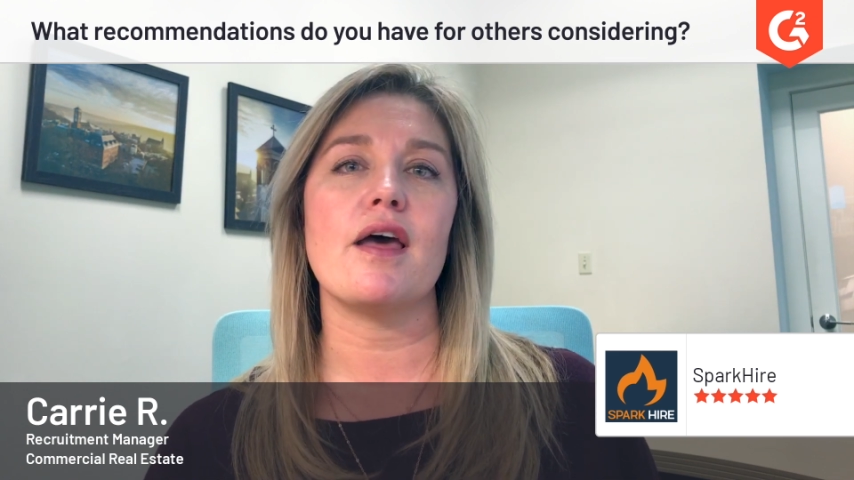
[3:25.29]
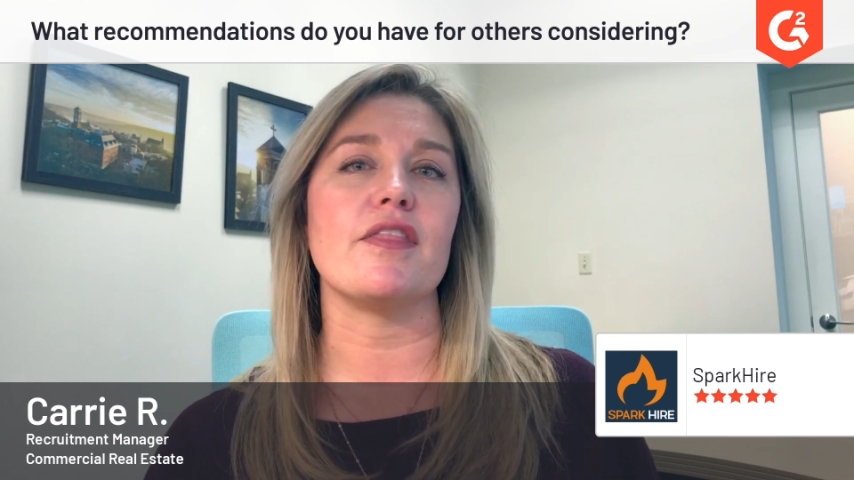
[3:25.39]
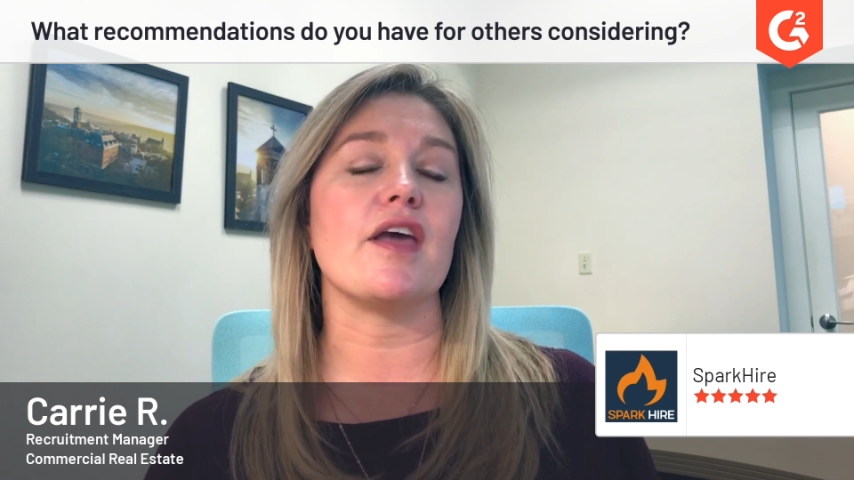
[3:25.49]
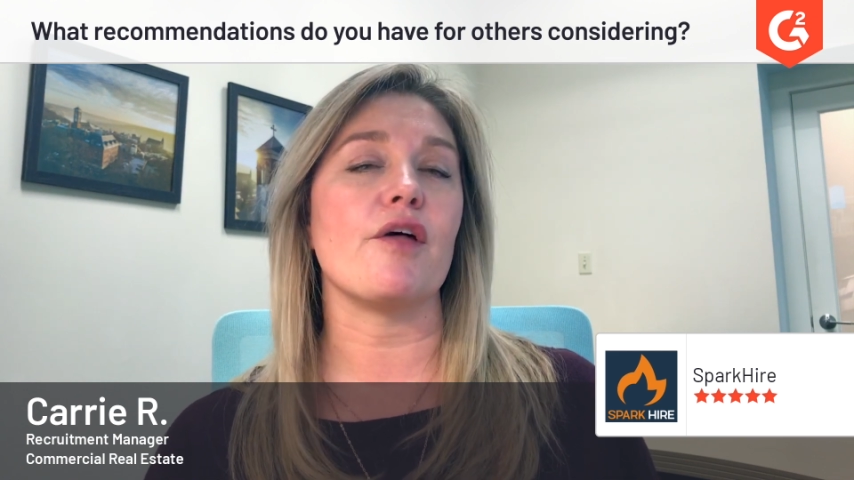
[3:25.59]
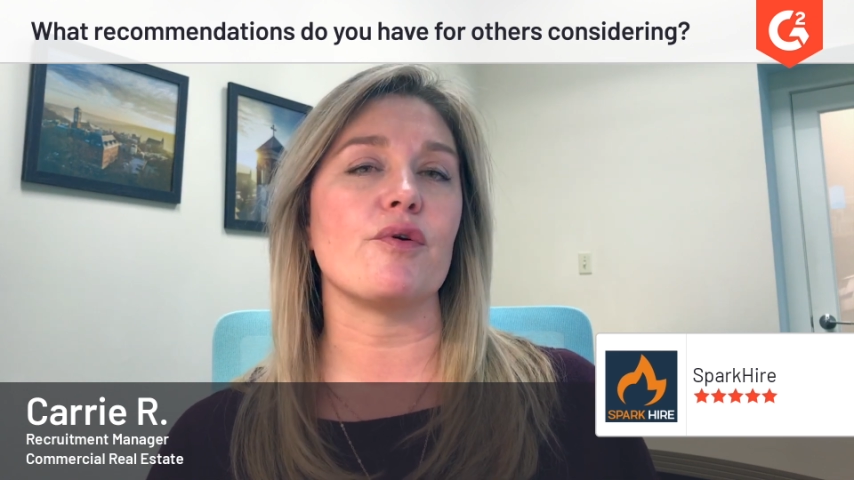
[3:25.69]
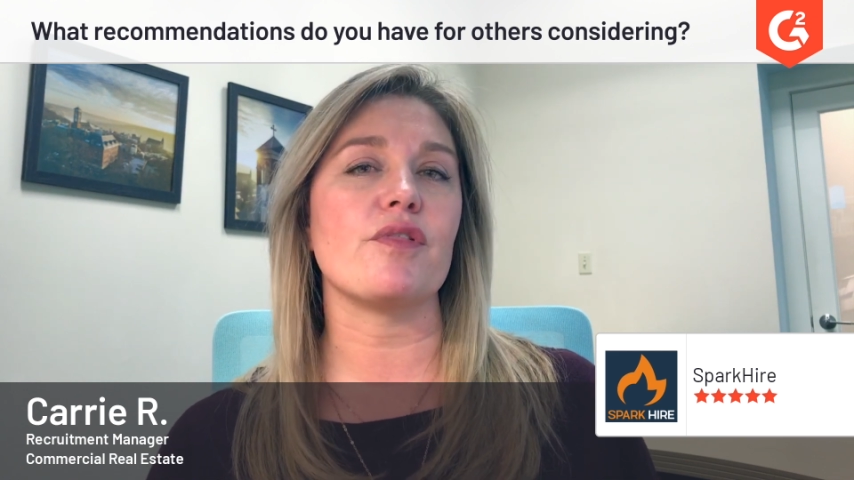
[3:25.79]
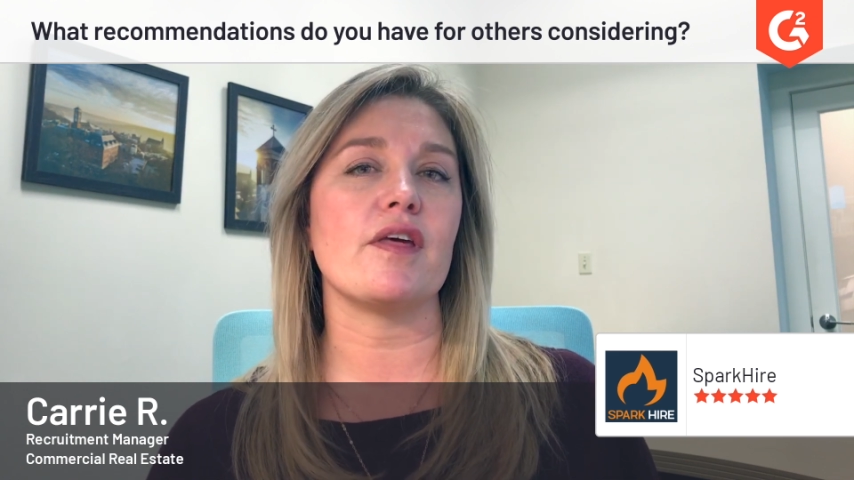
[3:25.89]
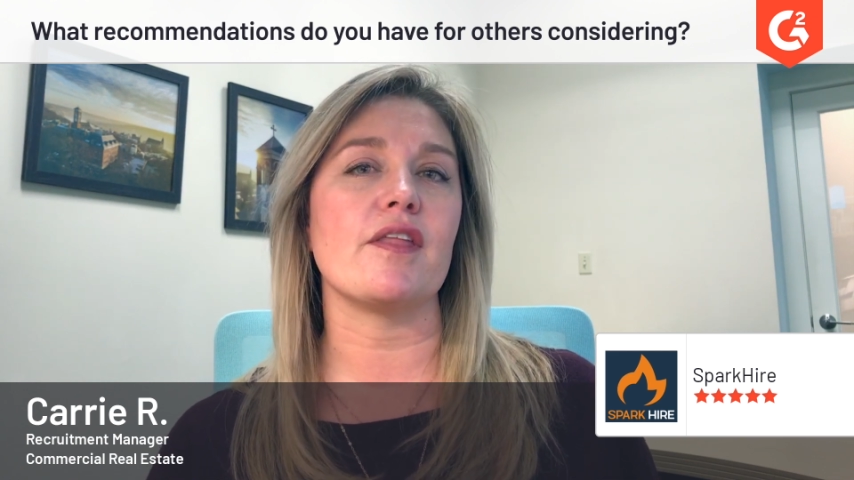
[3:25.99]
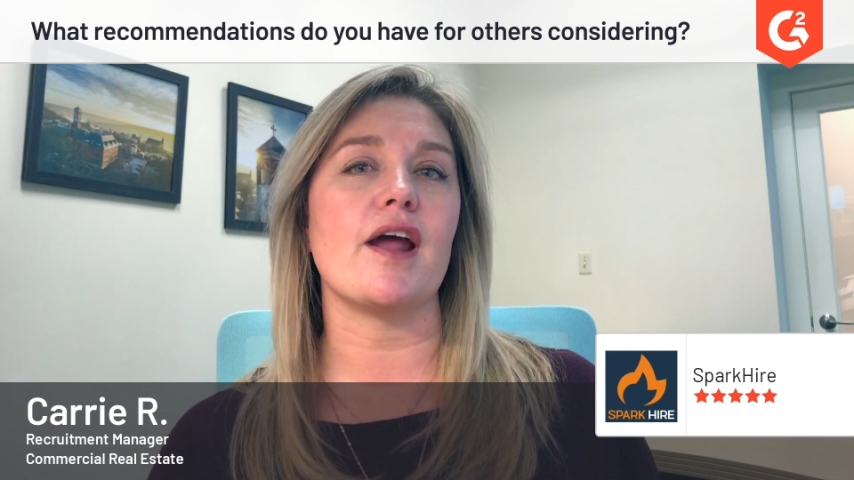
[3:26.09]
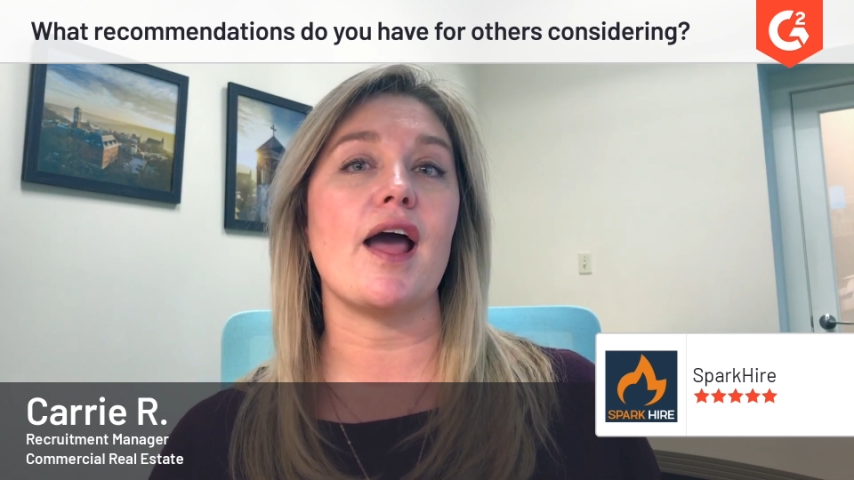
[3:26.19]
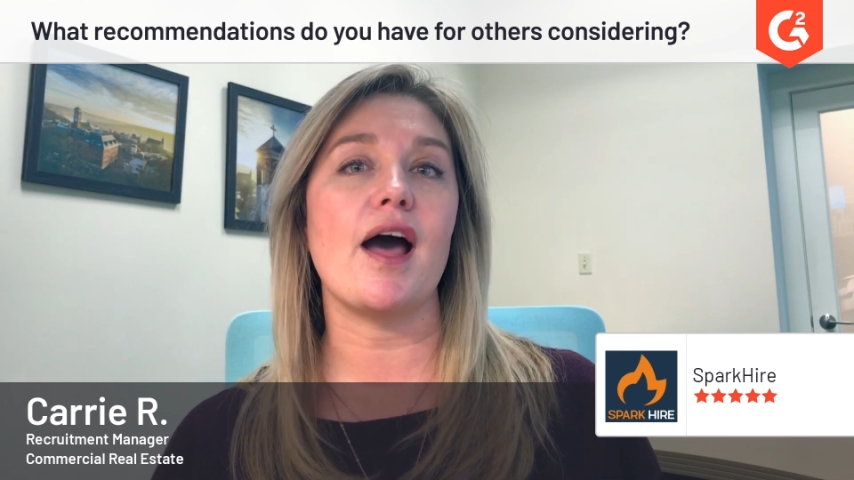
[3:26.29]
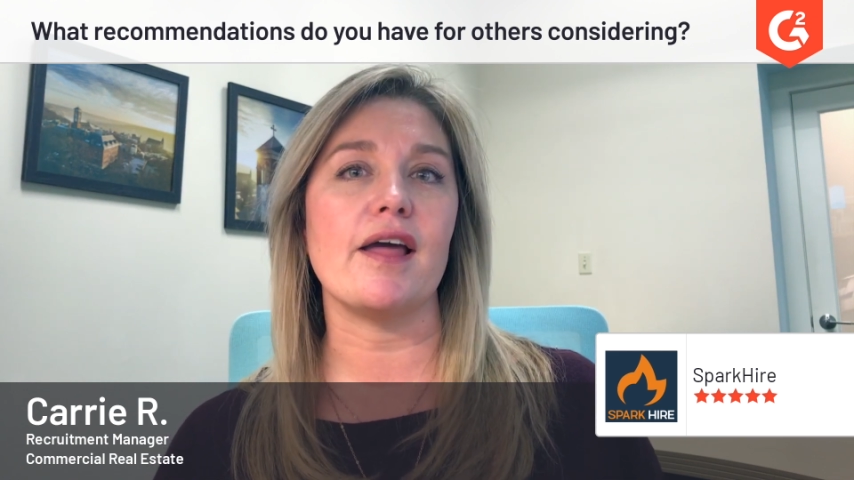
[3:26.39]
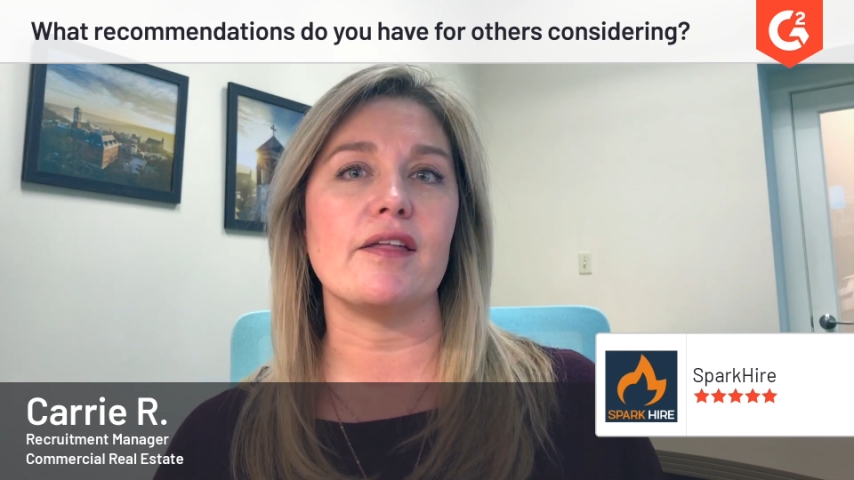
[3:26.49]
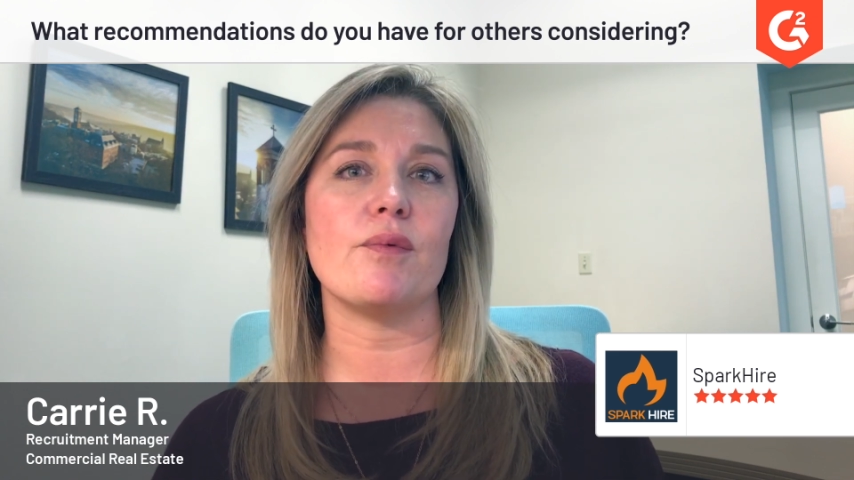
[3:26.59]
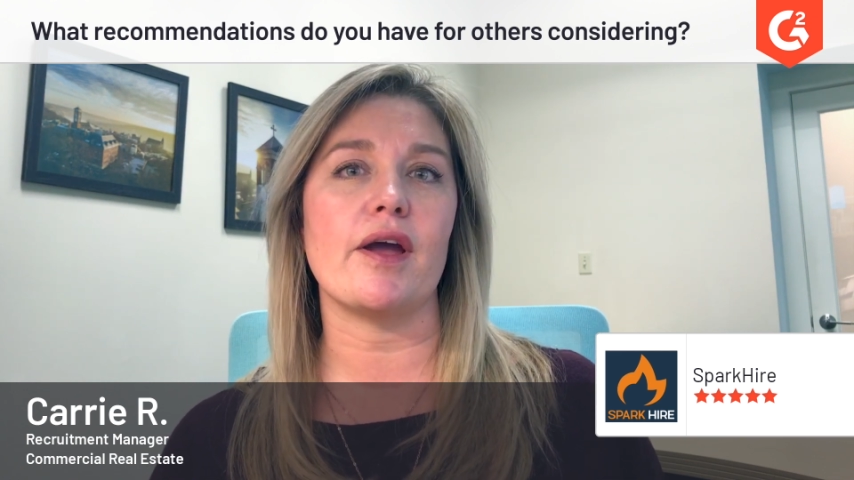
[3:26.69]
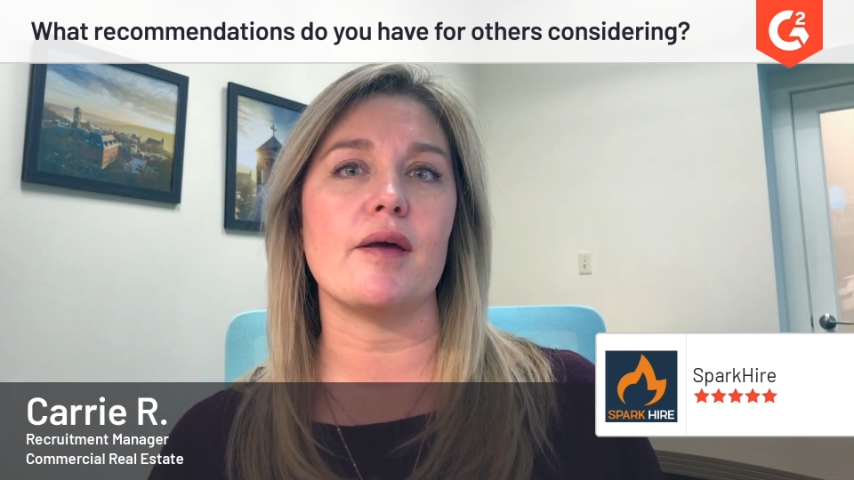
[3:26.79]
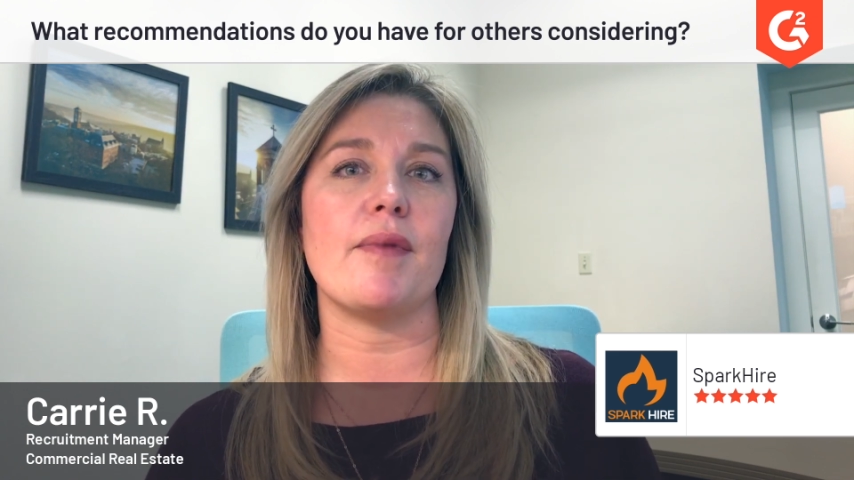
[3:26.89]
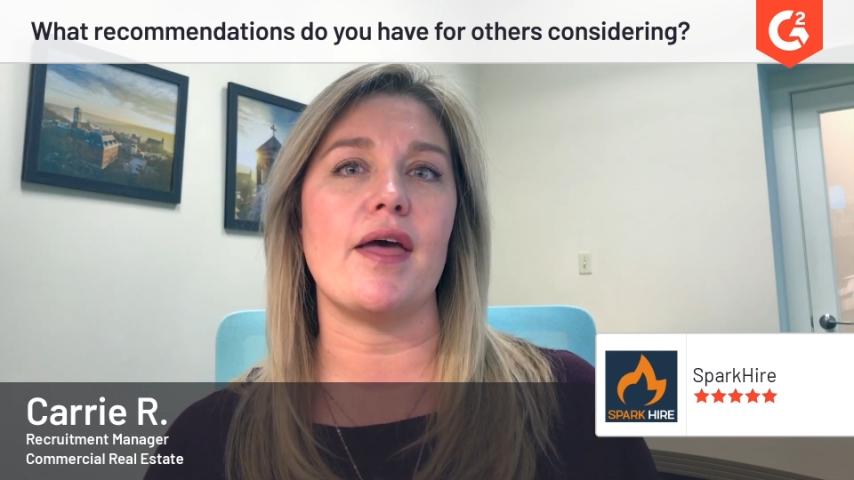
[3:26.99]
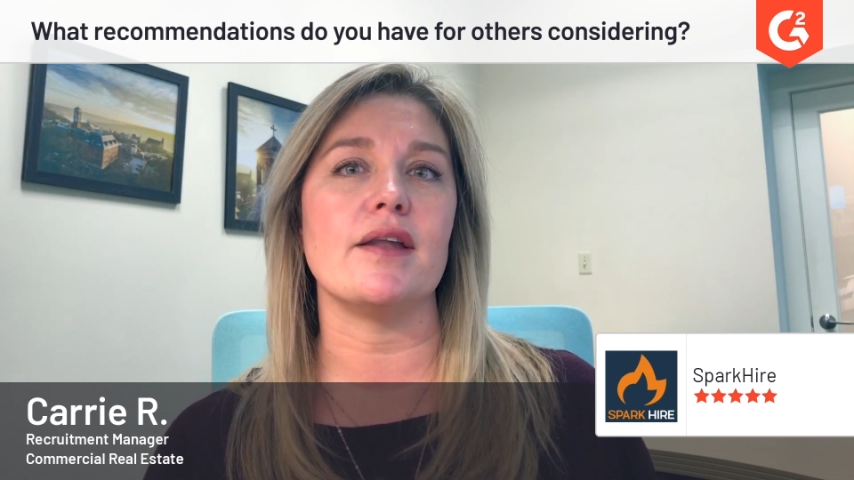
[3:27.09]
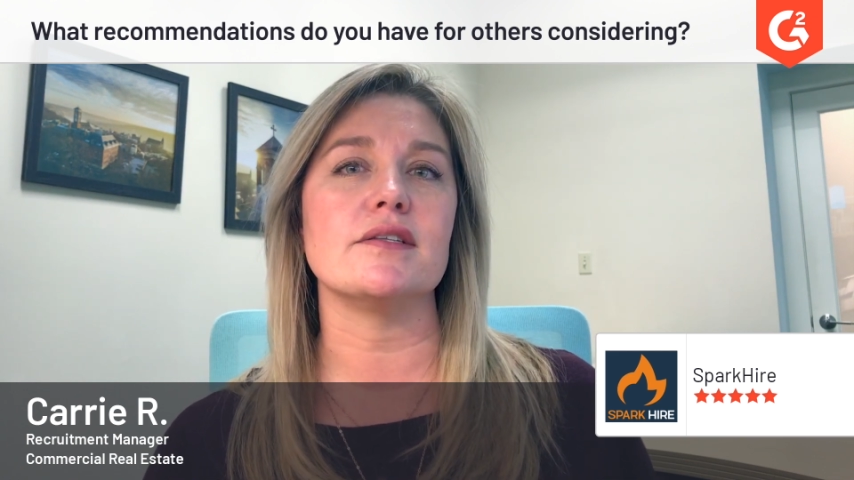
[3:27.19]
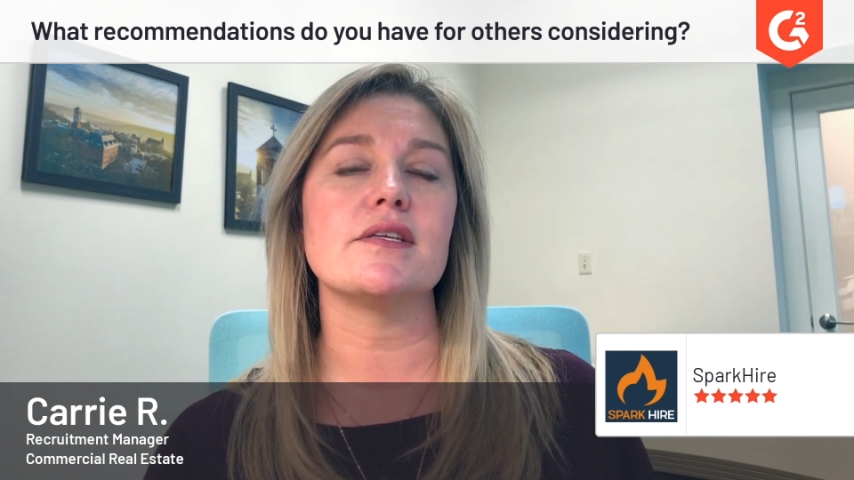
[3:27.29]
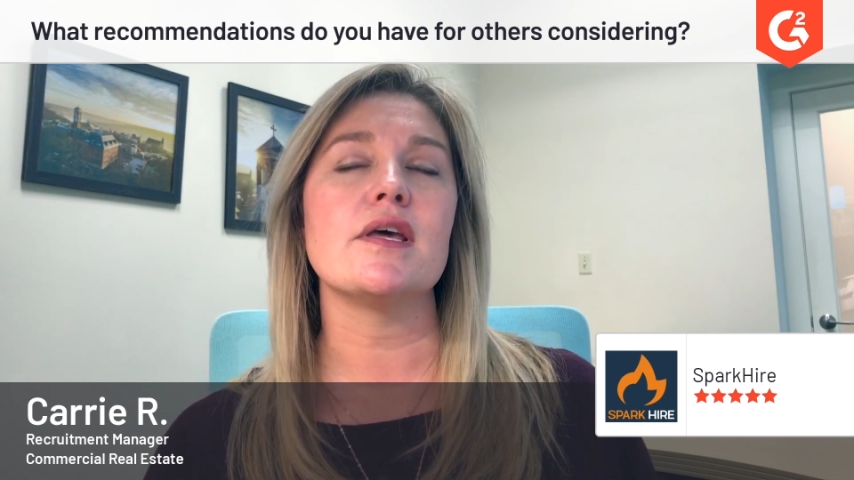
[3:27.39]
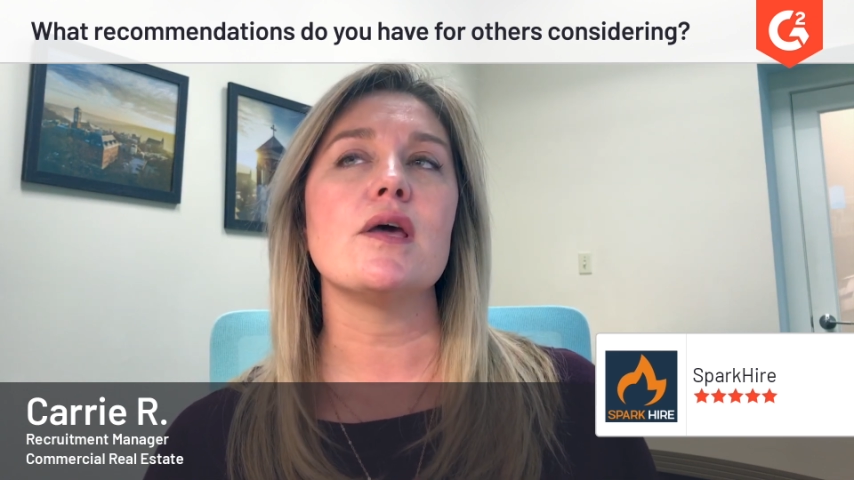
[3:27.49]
The other thing that I highly recommend,